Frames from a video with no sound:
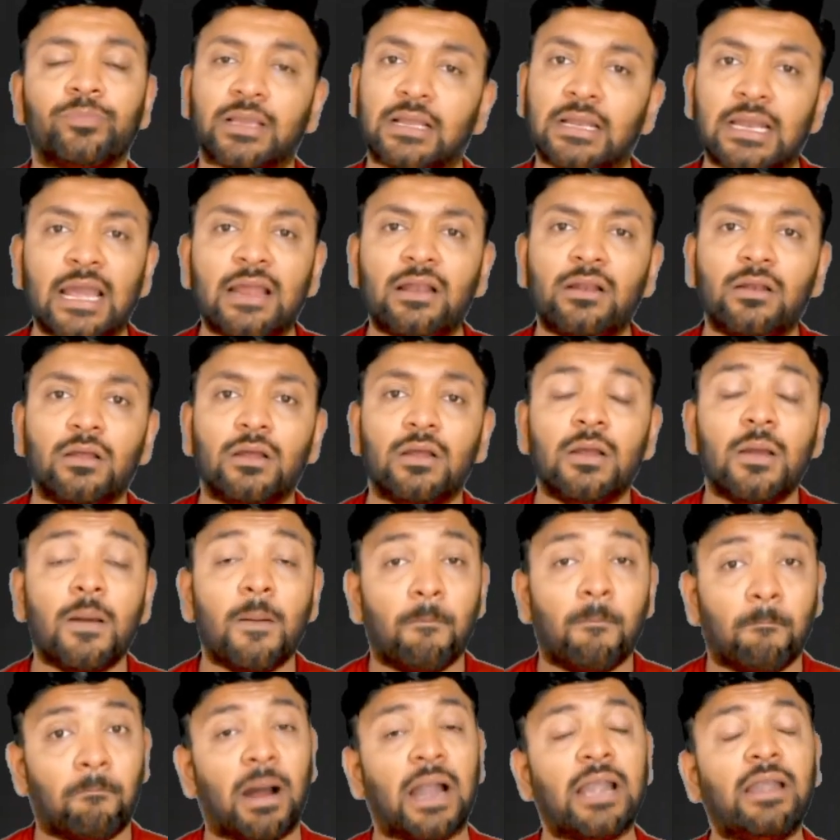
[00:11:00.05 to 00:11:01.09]
Clear?
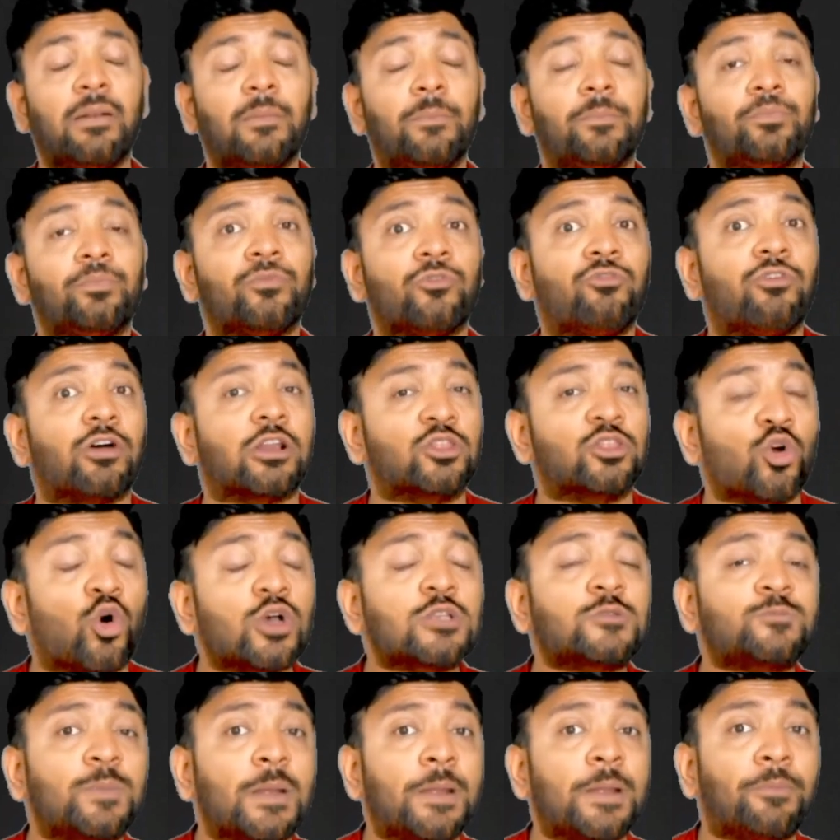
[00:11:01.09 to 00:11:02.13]
But for
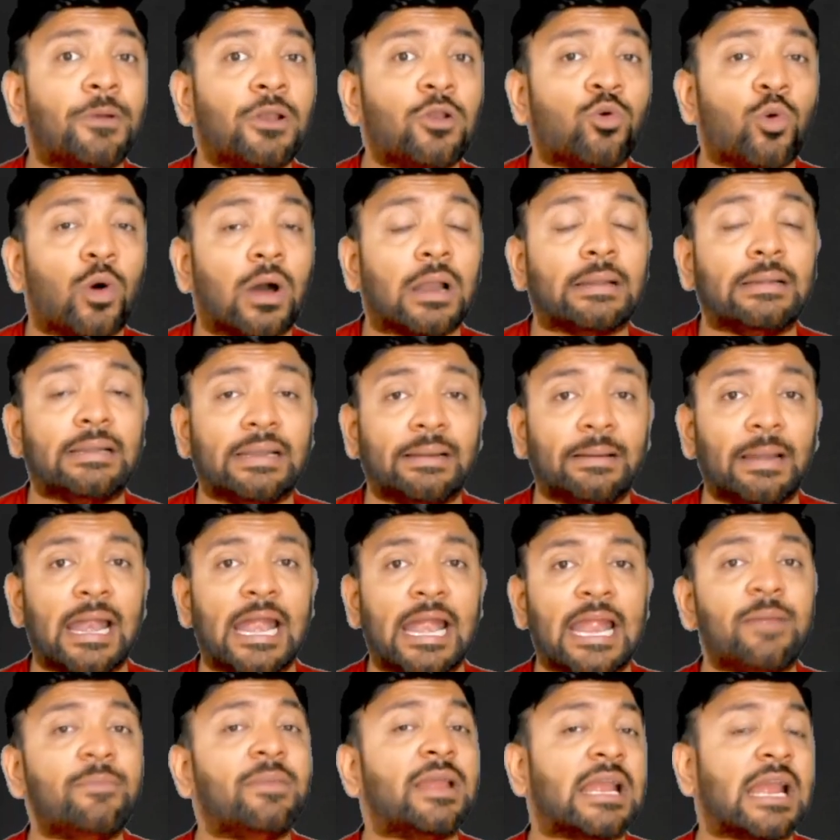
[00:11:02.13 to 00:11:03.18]
those people who are
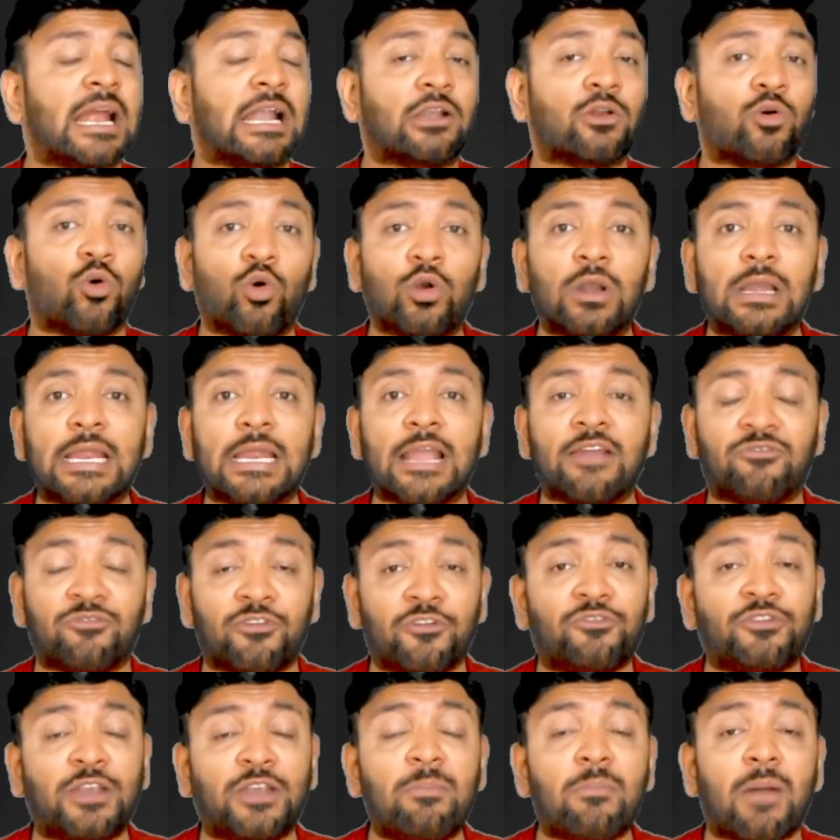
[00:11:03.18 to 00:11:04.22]
aiming at only a
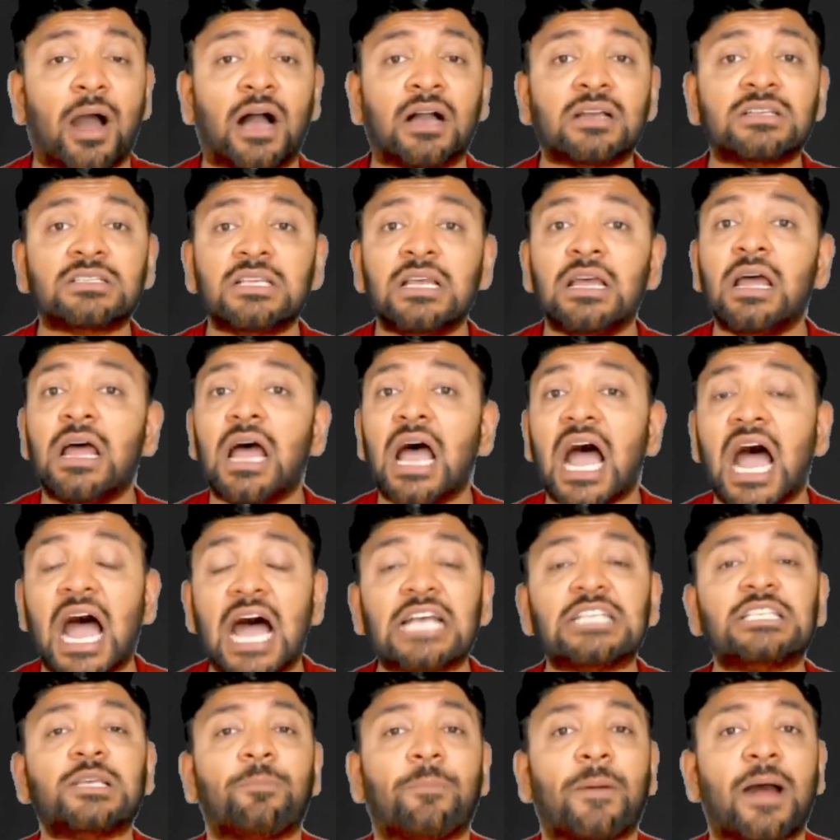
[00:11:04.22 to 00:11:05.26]
50 marks
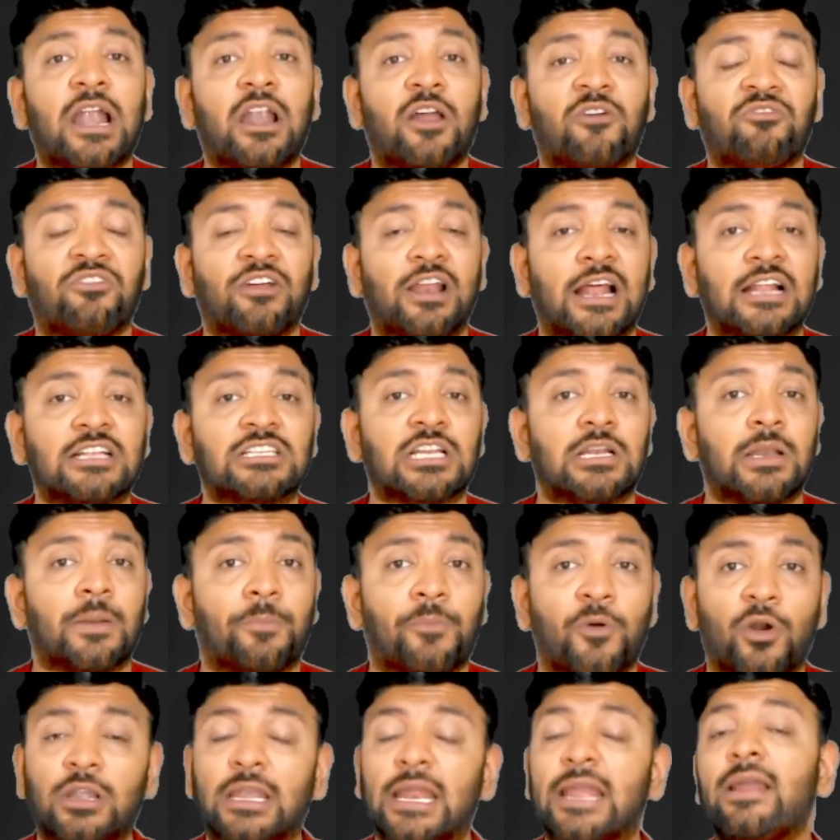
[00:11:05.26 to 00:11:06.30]
as a part of financial
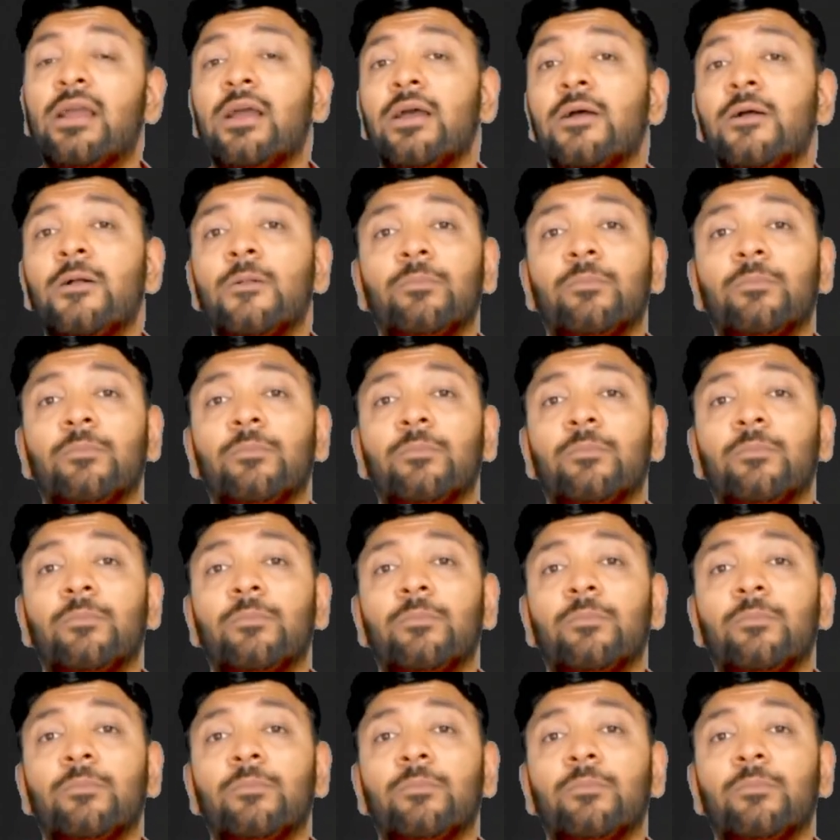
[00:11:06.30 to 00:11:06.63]
reporting,